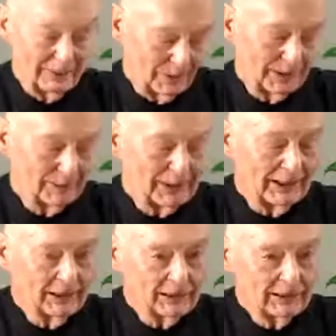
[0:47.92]
Or
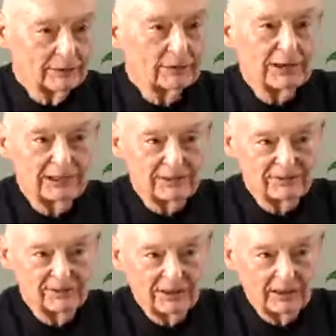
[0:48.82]
watermelon, and who can
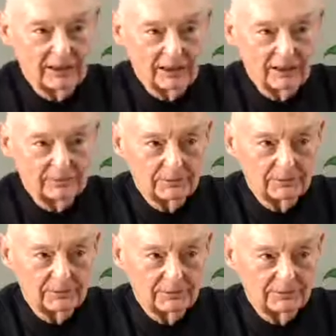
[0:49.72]
fill up
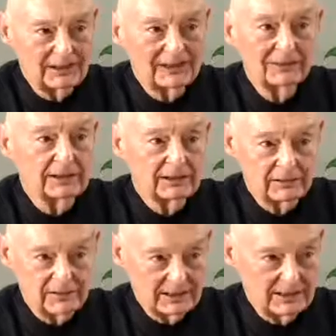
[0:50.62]
to 5
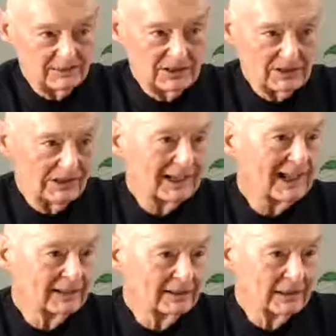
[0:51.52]
liters. That means a
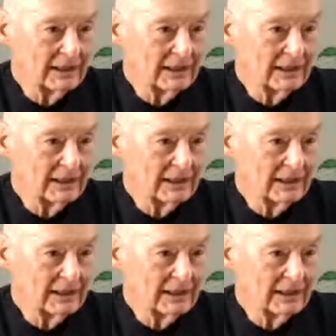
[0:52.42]
gallon.